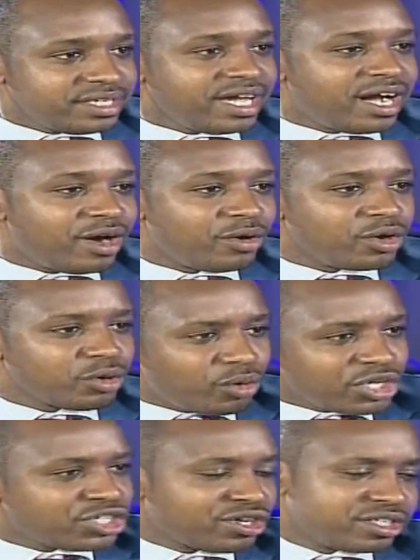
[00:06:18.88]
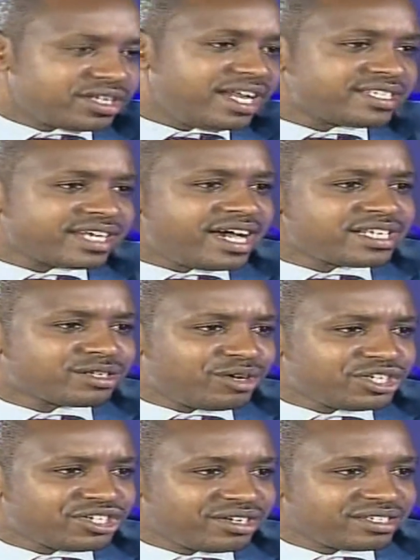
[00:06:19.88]
yeah, questions. Let's ask
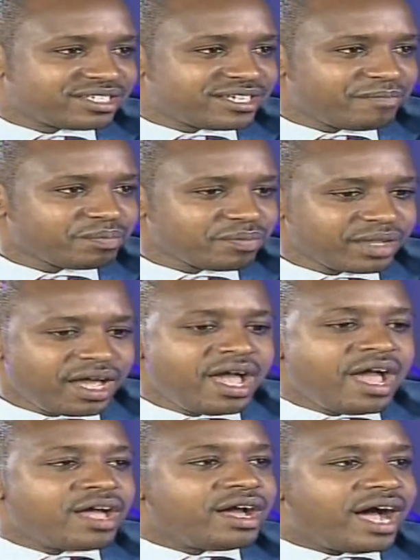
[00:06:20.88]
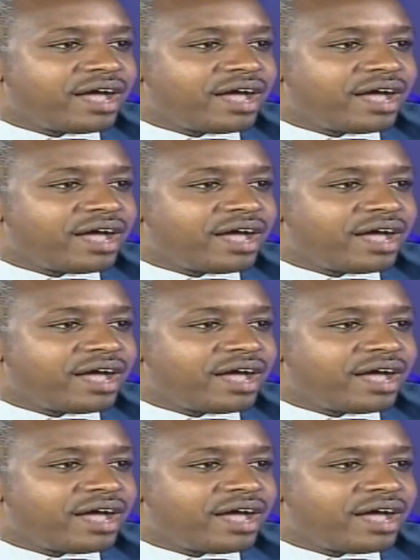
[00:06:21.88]
questions. Right. Okay, it's uh, so allegation.